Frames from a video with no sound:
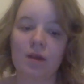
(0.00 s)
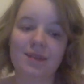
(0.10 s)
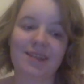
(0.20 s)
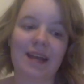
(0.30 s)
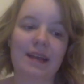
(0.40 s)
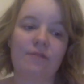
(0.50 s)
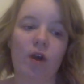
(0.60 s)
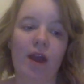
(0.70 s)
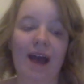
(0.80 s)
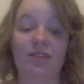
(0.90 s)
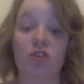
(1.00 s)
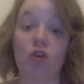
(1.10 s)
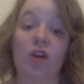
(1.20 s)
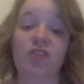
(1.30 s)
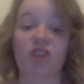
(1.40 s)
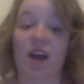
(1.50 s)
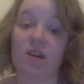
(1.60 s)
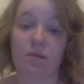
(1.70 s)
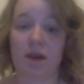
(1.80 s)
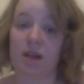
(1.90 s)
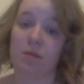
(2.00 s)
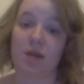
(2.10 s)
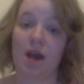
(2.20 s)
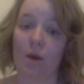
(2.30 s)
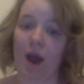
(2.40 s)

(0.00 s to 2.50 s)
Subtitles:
say if I had the knowledge I had of makeup now,